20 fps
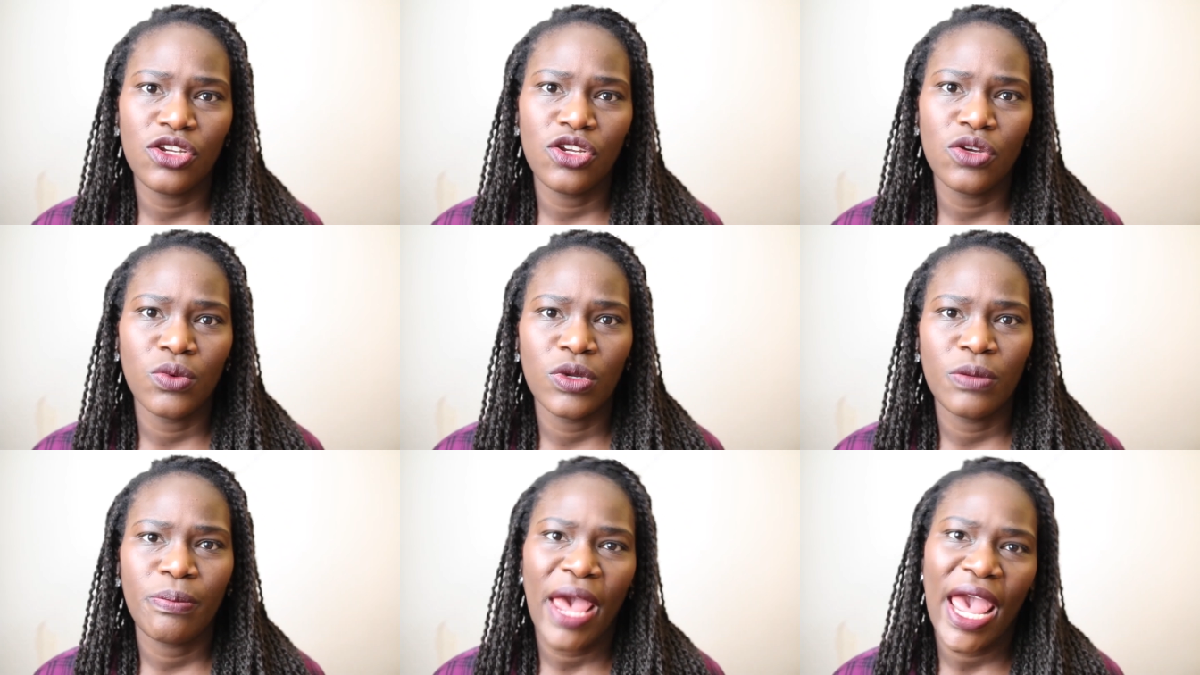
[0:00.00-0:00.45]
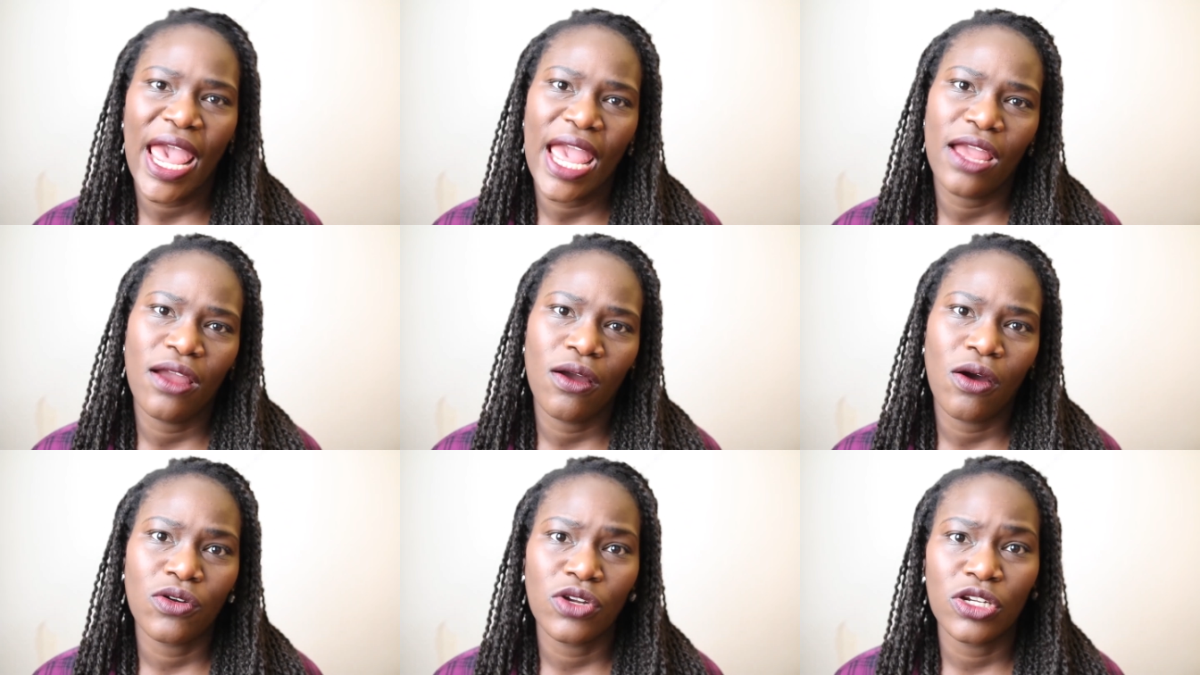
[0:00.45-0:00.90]
you would
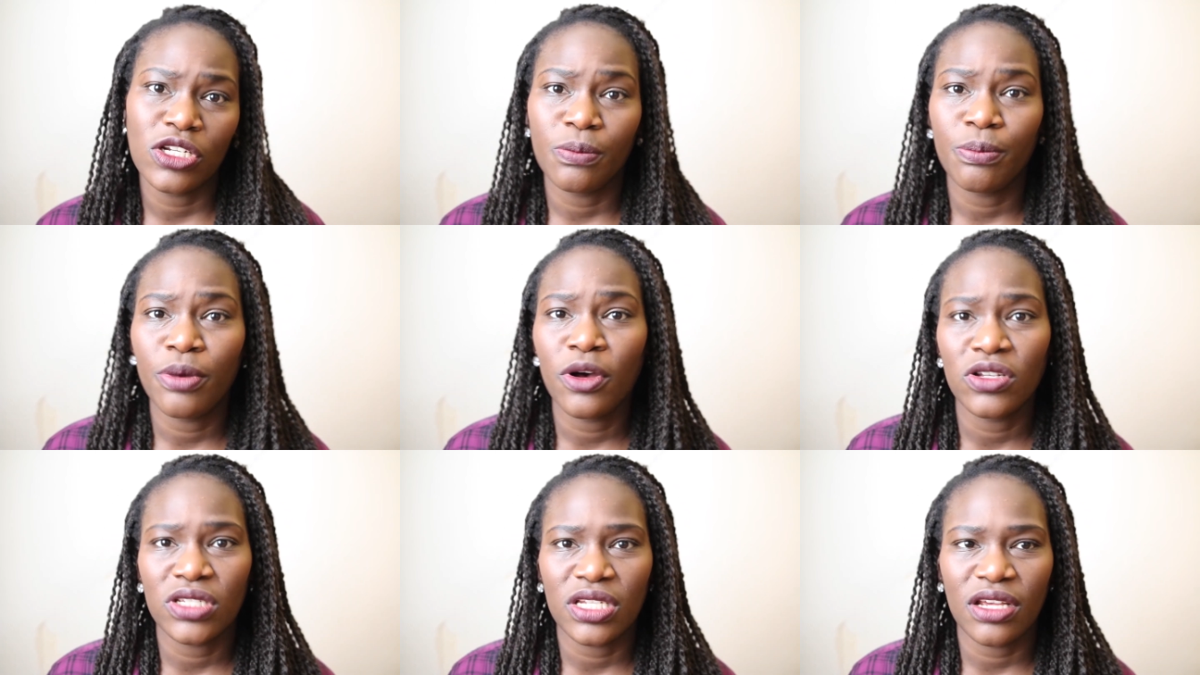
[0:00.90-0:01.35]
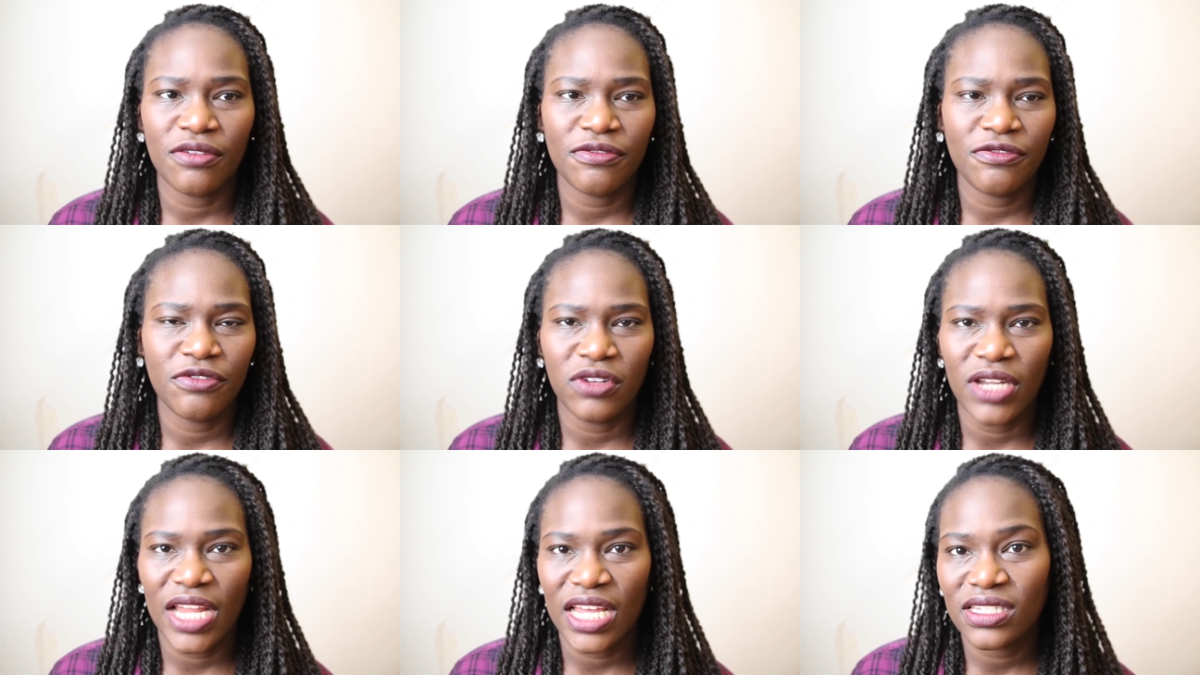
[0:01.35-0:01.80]
pay on a deposit
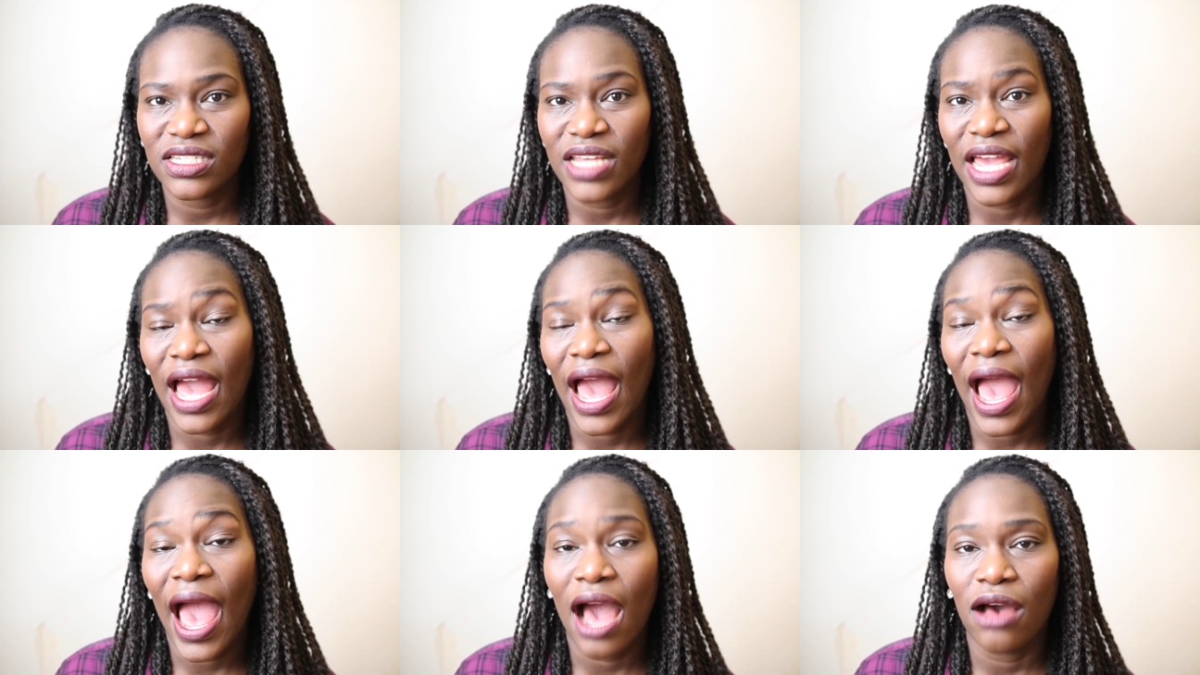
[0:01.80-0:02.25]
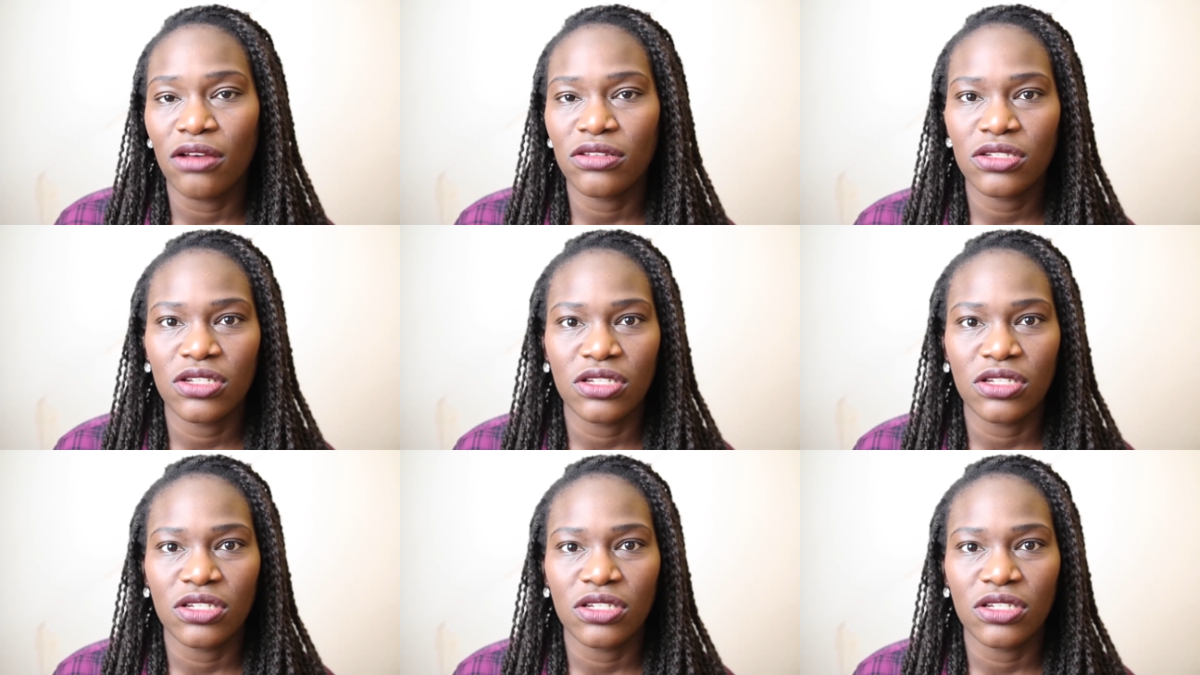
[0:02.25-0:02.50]
for, let's say, a house.